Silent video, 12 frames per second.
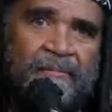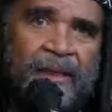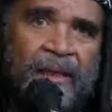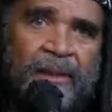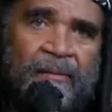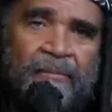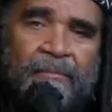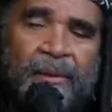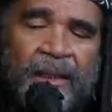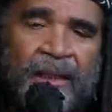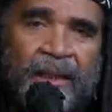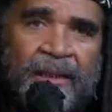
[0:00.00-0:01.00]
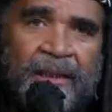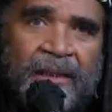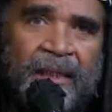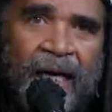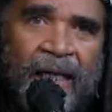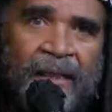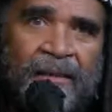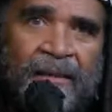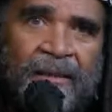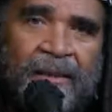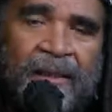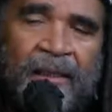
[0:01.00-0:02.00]
maybe even billions of
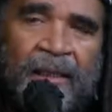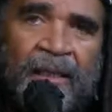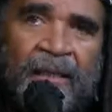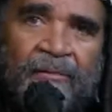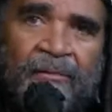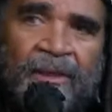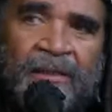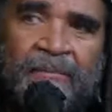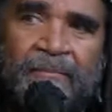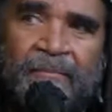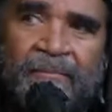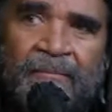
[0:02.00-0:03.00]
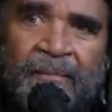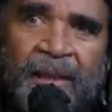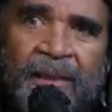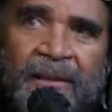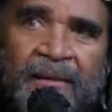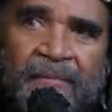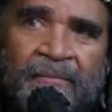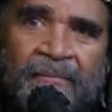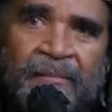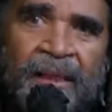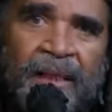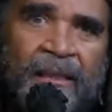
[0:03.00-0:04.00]
dollars, in which much
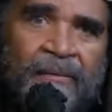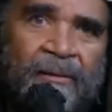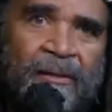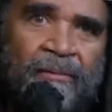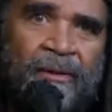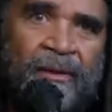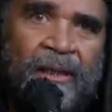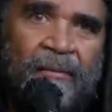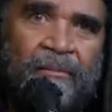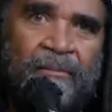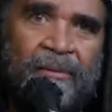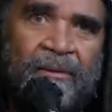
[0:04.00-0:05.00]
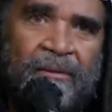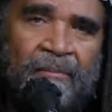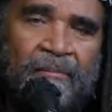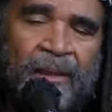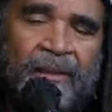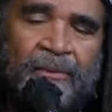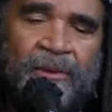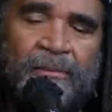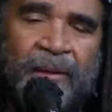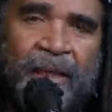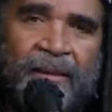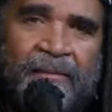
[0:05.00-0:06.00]
money becomes much
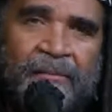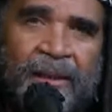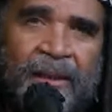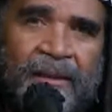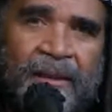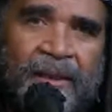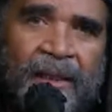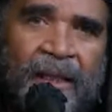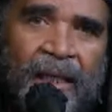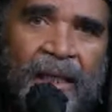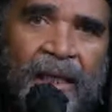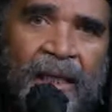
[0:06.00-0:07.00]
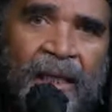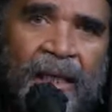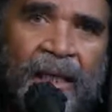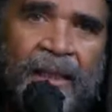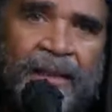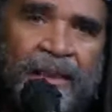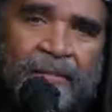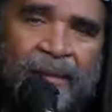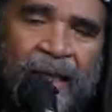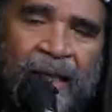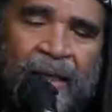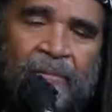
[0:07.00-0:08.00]
responsibility, she
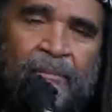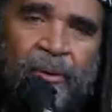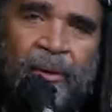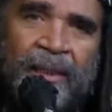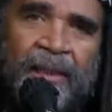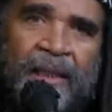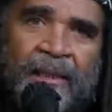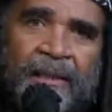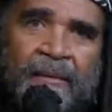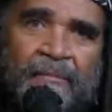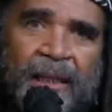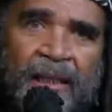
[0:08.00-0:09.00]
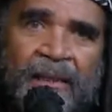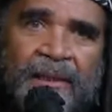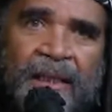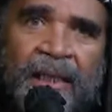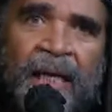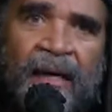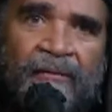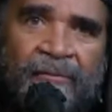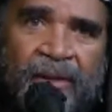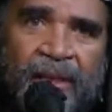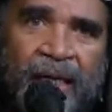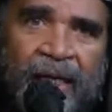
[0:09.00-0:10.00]
make it a point to meditate
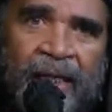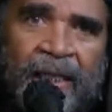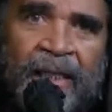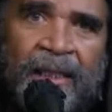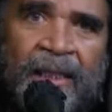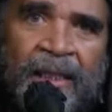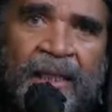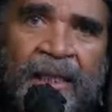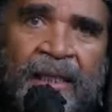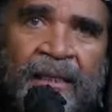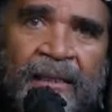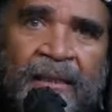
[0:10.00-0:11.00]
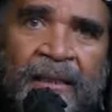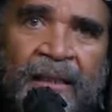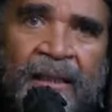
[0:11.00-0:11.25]
every day. And